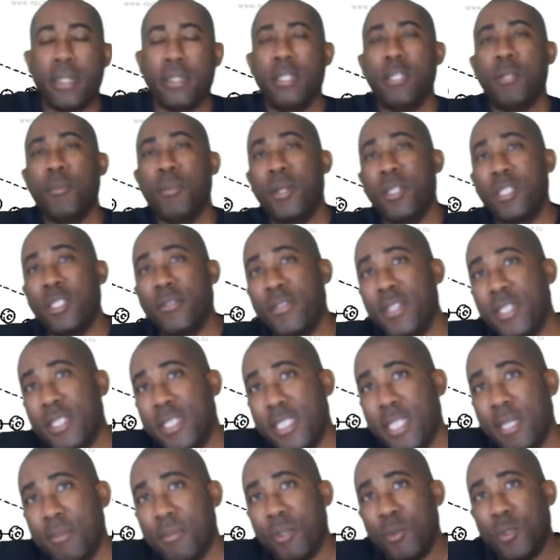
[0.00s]
Another part of the
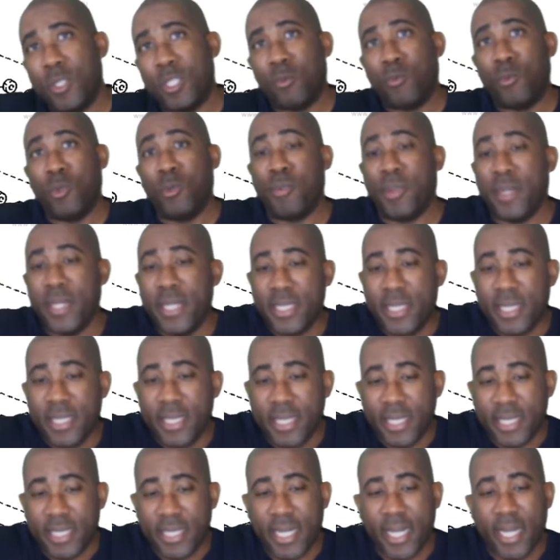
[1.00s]
assembly was replacing
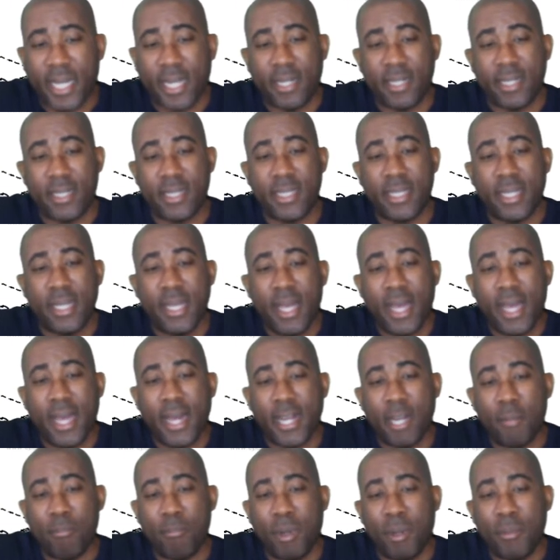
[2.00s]
these hangers
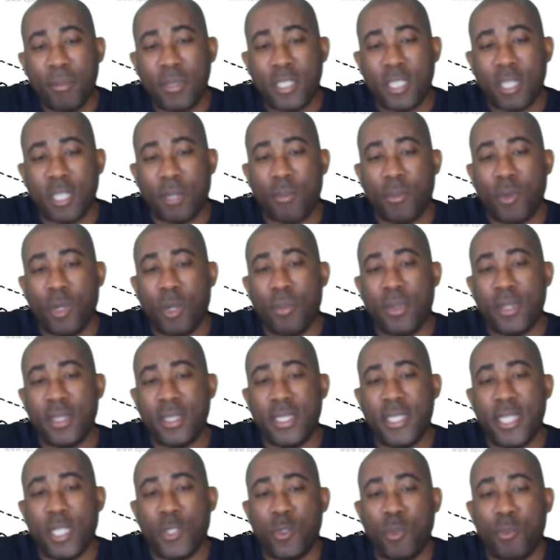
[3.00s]
and the bump stop rubbers
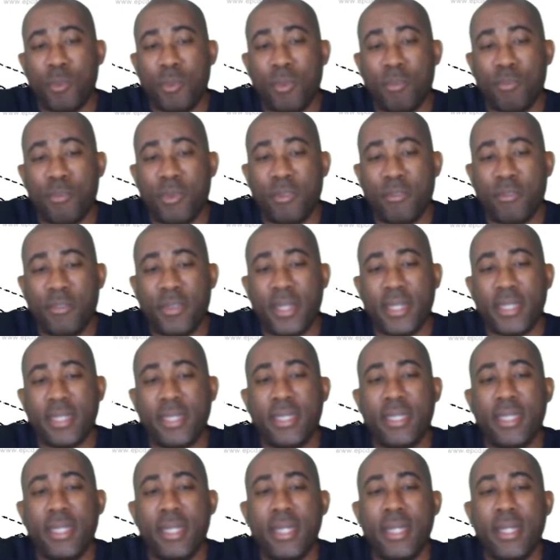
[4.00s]
that would
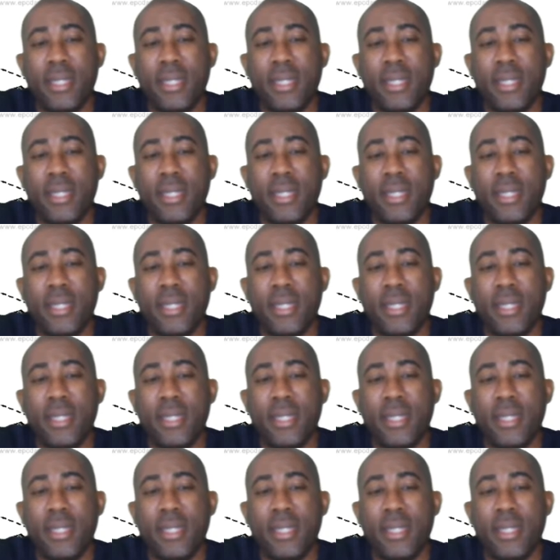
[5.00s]
prevent